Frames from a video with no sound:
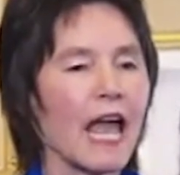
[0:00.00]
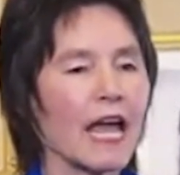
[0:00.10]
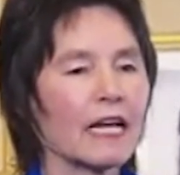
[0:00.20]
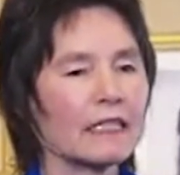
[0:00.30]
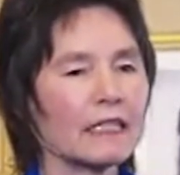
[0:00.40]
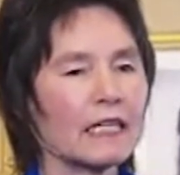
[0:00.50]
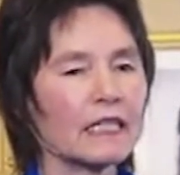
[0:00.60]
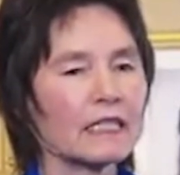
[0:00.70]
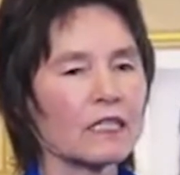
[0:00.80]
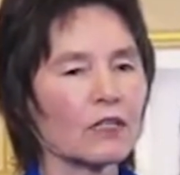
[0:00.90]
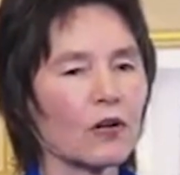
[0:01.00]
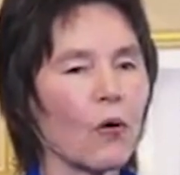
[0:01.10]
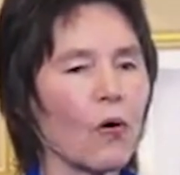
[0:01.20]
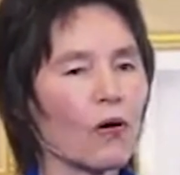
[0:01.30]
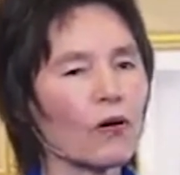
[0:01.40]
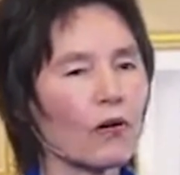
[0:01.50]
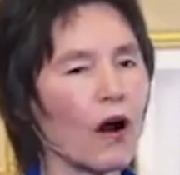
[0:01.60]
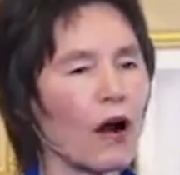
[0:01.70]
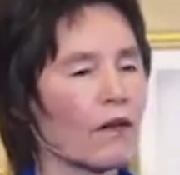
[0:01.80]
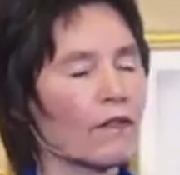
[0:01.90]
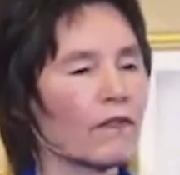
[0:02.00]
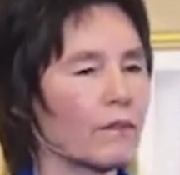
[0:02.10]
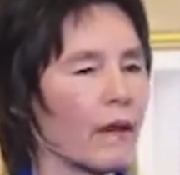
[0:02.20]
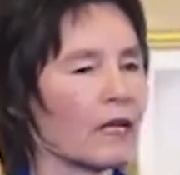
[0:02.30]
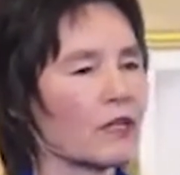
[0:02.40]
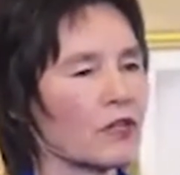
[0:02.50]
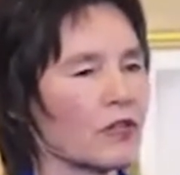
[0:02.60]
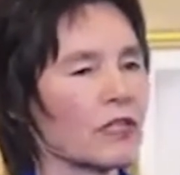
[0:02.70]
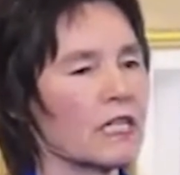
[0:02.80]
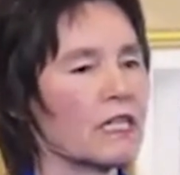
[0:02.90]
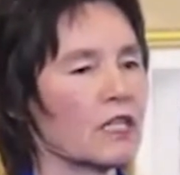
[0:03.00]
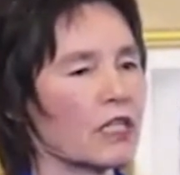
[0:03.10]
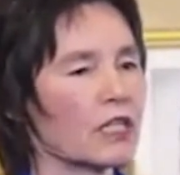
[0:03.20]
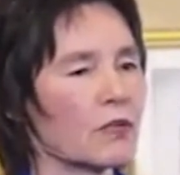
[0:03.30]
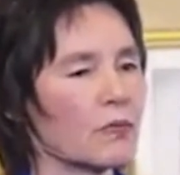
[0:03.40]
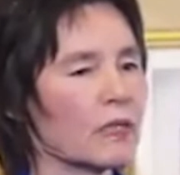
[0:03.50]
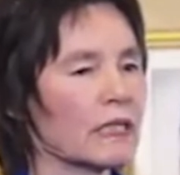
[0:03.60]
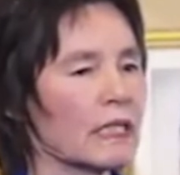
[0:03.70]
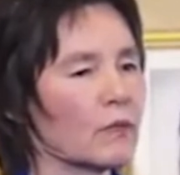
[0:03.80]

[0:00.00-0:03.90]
and it's the core of Master's teachings, really.